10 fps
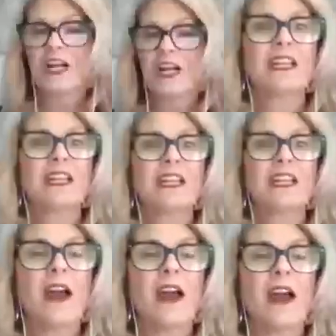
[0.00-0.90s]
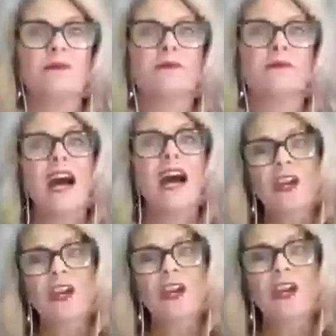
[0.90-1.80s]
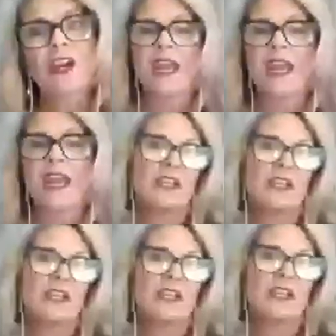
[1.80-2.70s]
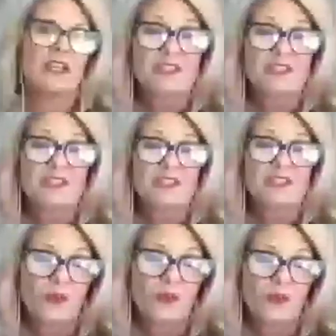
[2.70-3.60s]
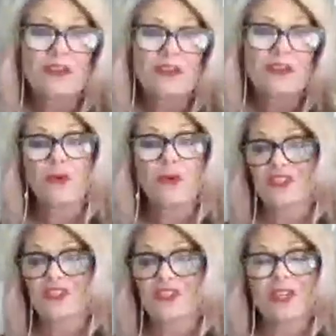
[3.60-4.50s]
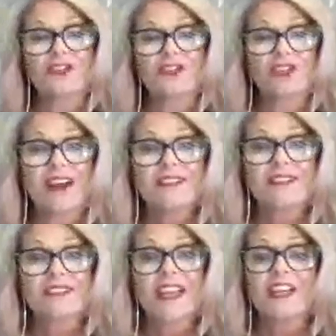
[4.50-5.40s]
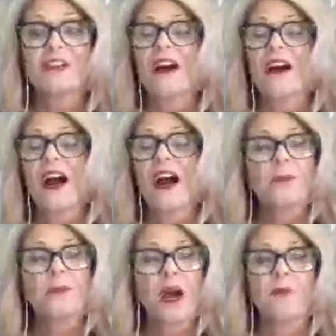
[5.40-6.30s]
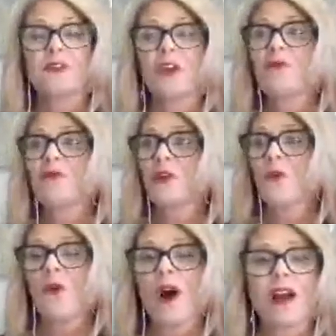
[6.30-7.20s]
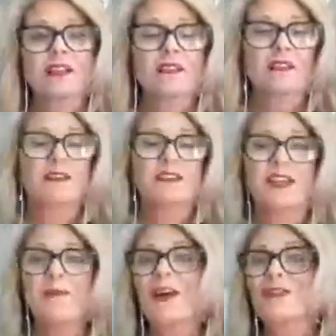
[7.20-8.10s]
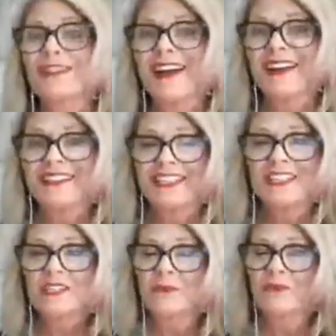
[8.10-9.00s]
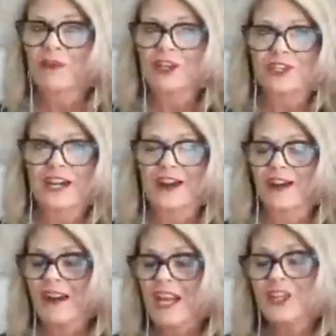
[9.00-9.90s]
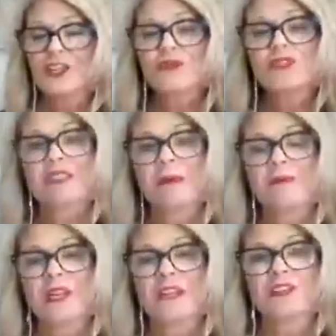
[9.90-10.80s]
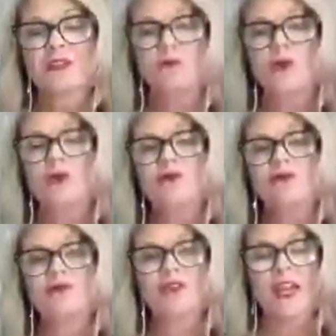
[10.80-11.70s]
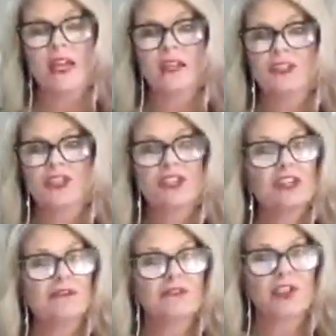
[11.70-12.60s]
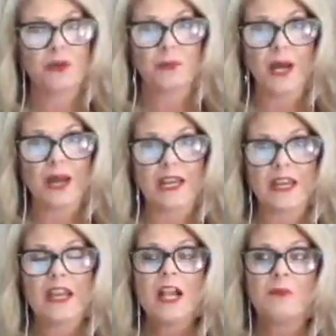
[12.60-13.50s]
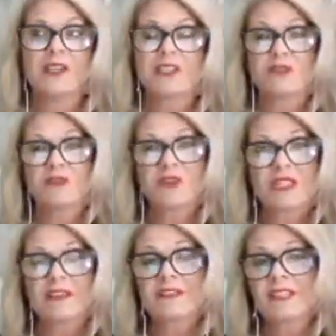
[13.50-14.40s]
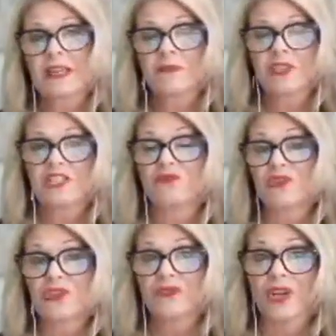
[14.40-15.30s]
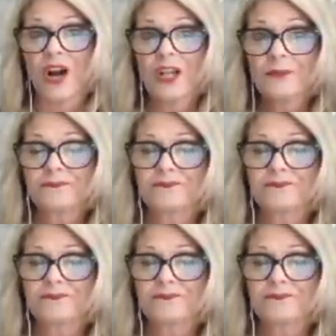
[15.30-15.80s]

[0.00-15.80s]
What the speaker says: getting tired and you just have to refocus and readjust, hop up, go for a walk, step outside, get some fresh air, do something to move and shift your body. Because if you sit in the same place for too long,